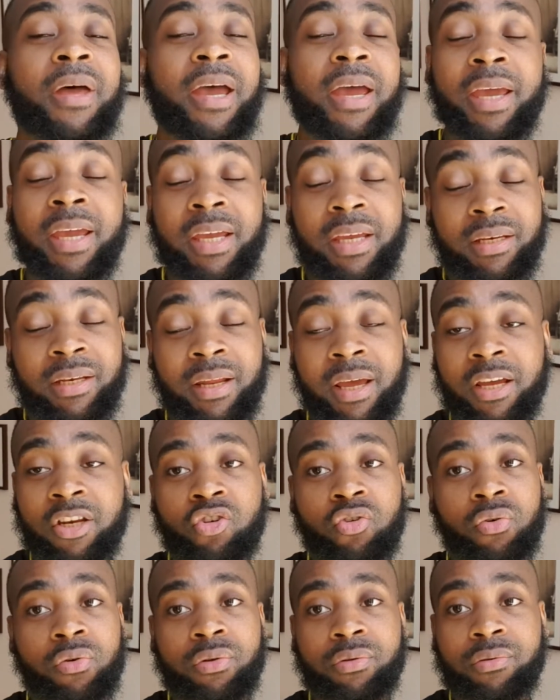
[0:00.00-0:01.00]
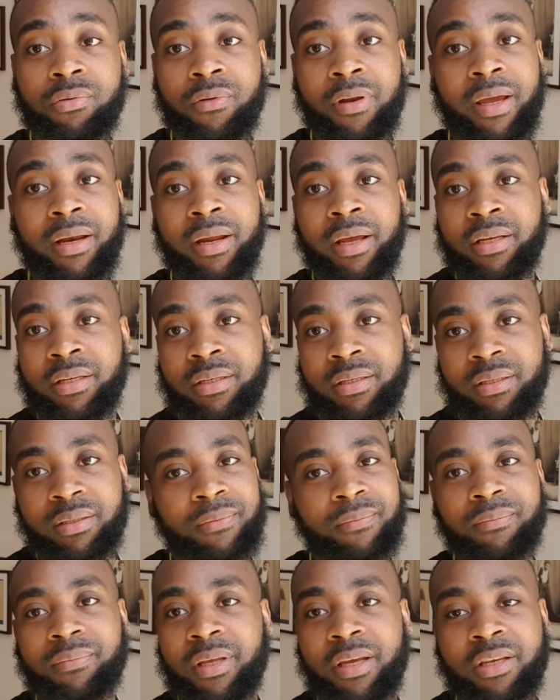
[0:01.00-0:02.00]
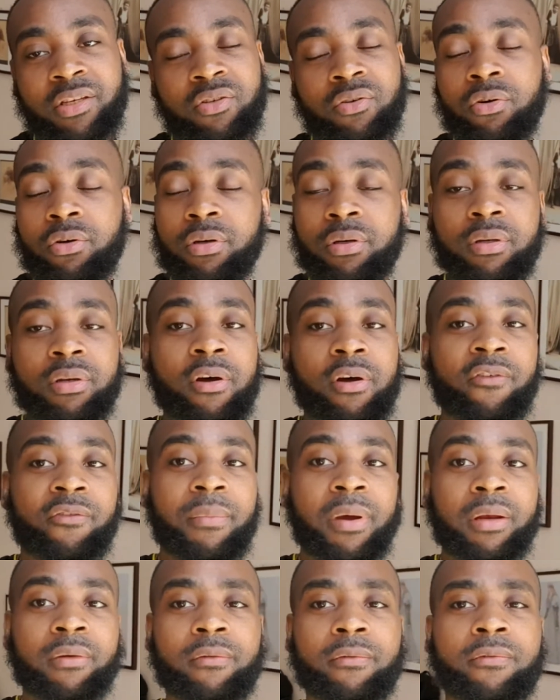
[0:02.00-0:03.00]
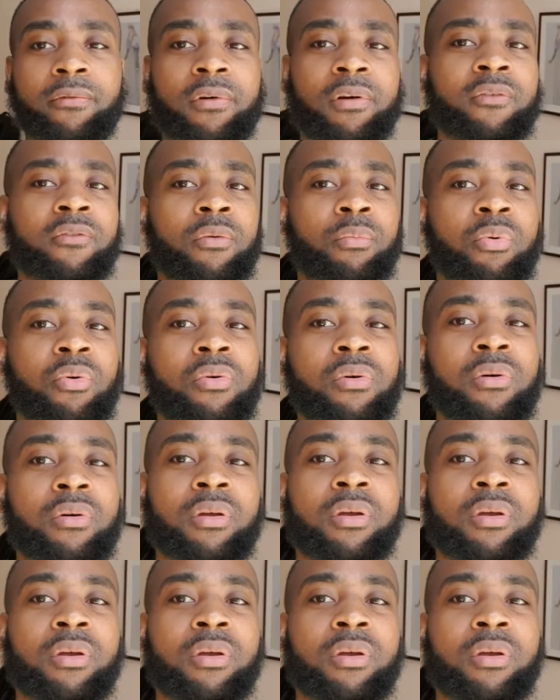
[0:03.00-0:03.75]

Eight nine draws, like that's that's not good enough, man, for Liverpool.